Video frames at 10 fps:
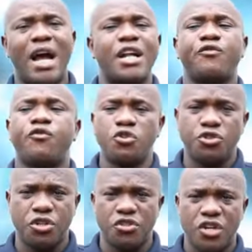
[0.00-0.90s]
at
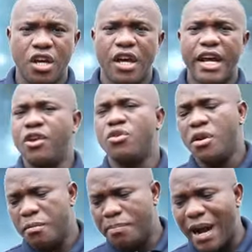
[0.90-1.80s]
functions, you know,
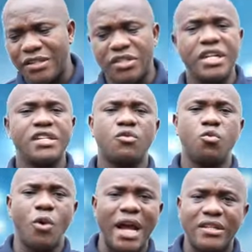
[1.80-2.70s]
parties,
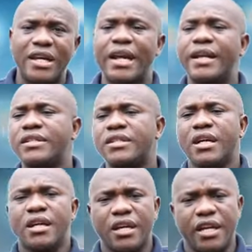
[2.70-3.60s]
weddings,
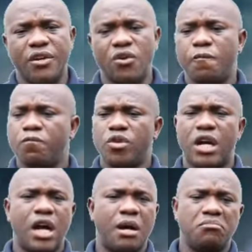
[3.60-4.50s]
you know,
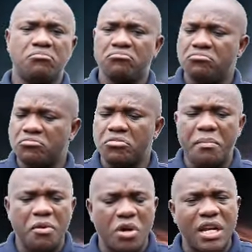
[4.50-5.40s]
um,
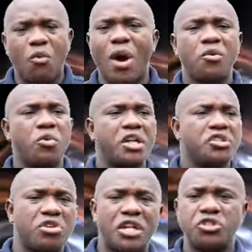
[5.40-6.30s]
maybe whether white wedding,
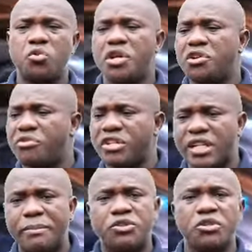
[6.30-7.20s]
traditional wedding,
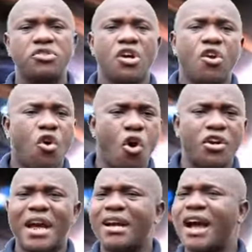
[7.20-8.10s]
receptions,
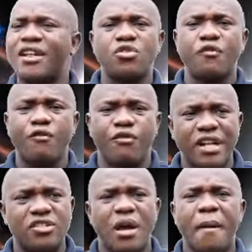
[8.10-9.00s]
other kinds of
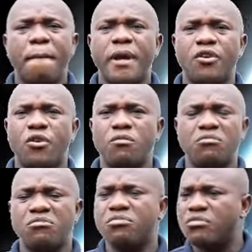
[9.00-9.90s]
events, you know,
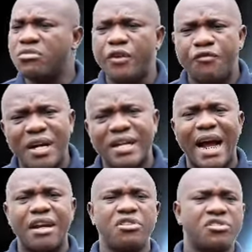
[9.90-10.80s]
different
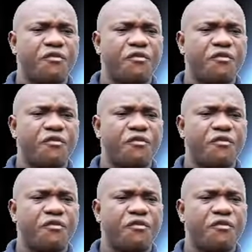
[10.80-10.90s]
gatherings,